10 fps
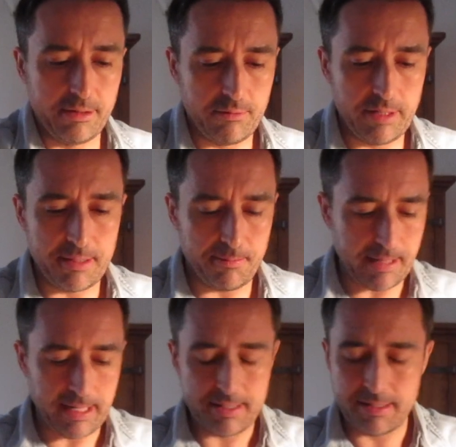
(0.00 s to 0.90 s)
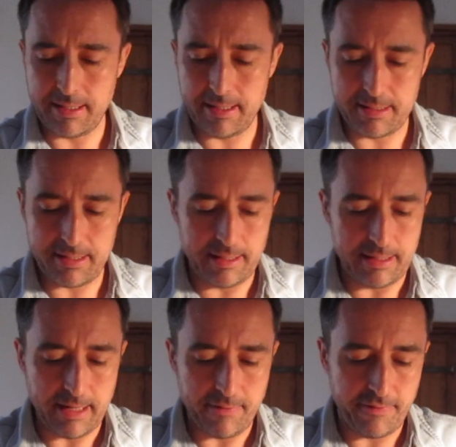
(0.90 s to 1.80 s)
Recent past is the
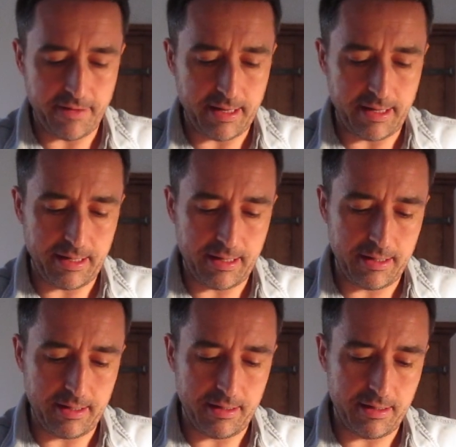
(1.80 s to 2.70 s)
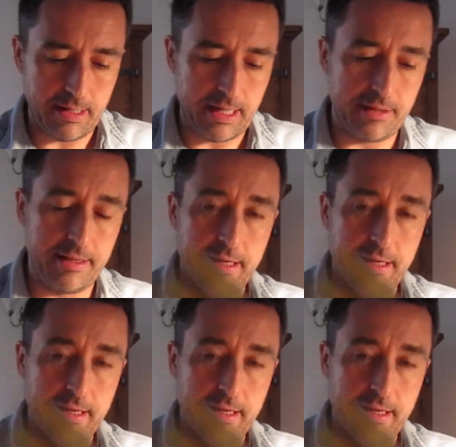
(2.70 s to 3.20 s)
Death and